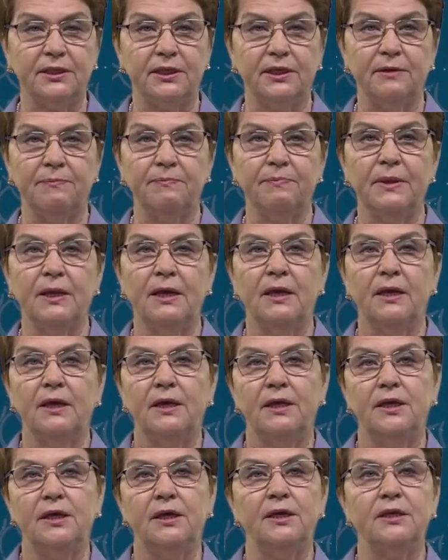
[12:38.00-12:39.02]
absence
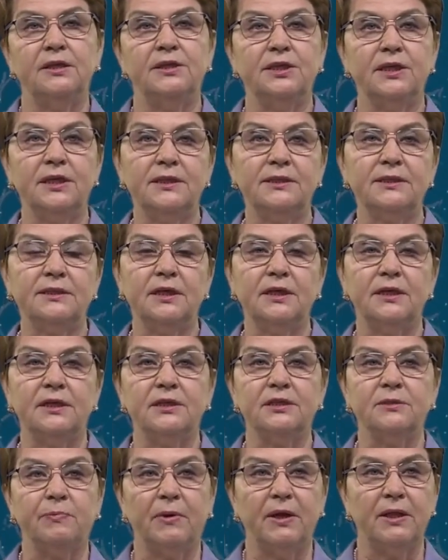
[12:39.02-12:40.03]
of the
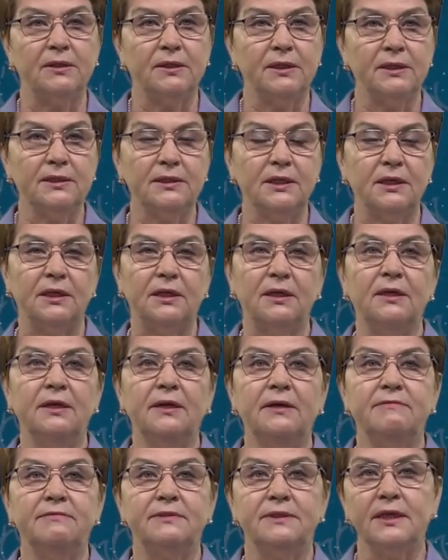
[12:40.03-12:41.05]
protection masks
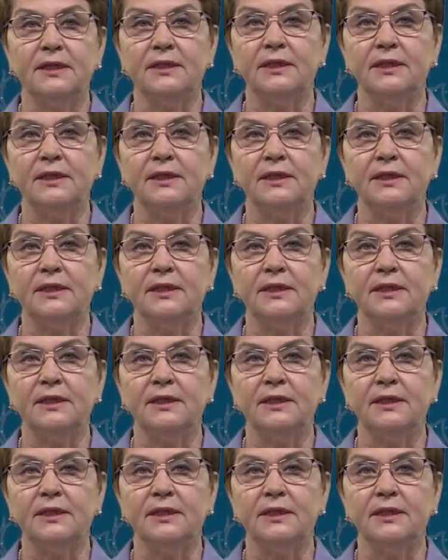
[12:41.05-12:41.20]
and